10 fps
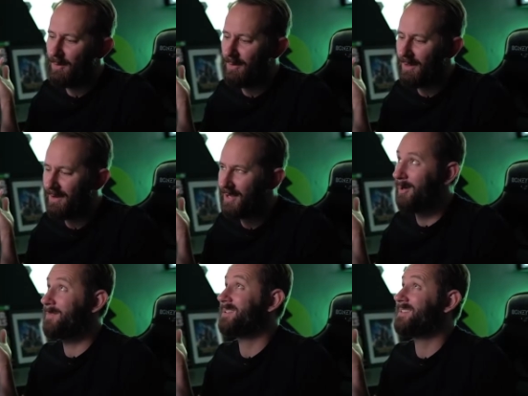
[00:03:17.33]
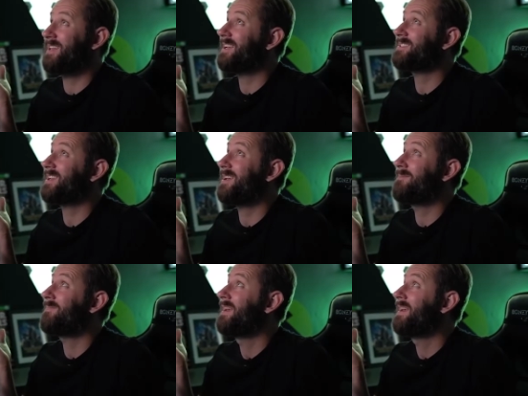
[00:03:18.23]
There were a lot of comments last
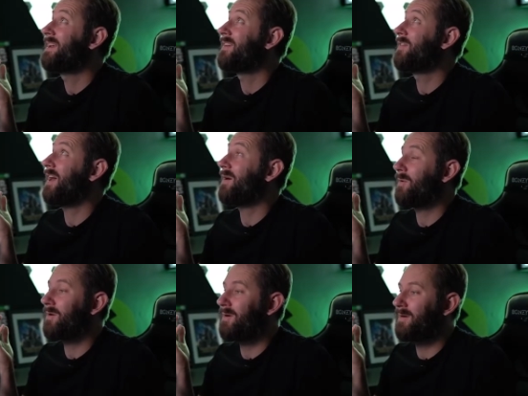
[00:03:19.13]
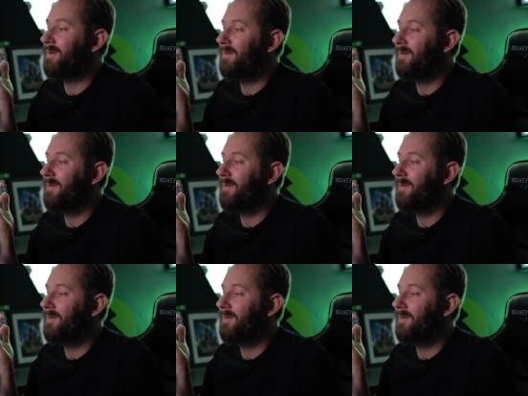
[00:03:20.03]
time that were